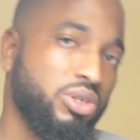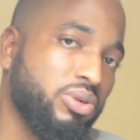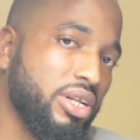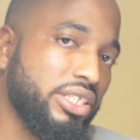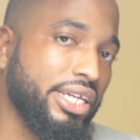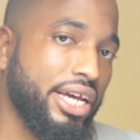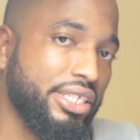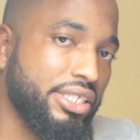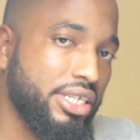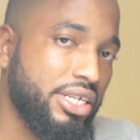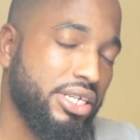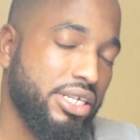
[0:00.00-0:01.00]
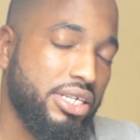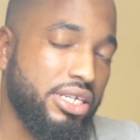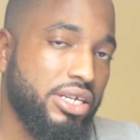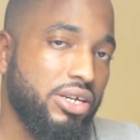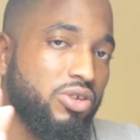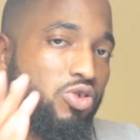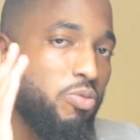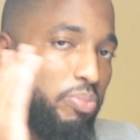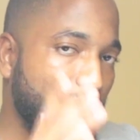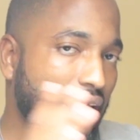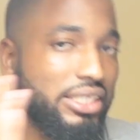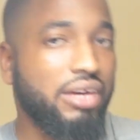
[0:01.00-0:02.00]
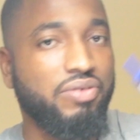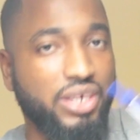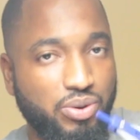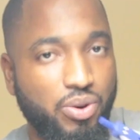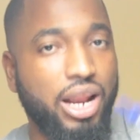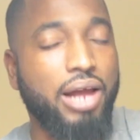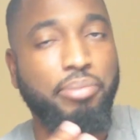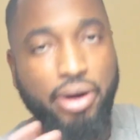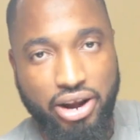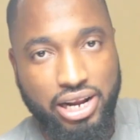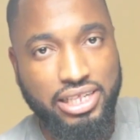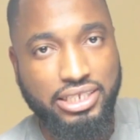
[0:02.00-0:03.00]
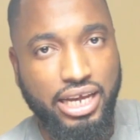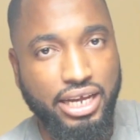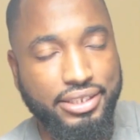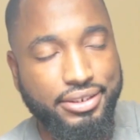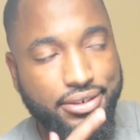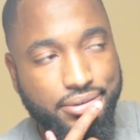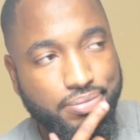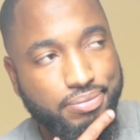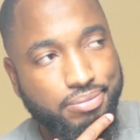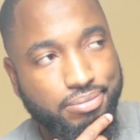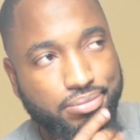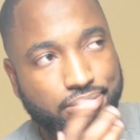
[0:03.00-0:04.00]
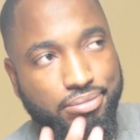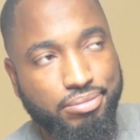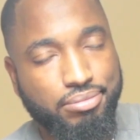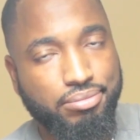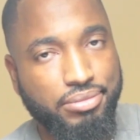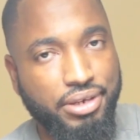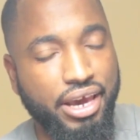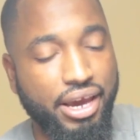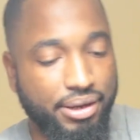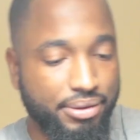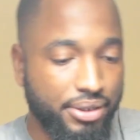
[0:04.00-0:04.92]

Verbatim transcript: Two equal sides, two pairs of equal and parallel sides. Yeah.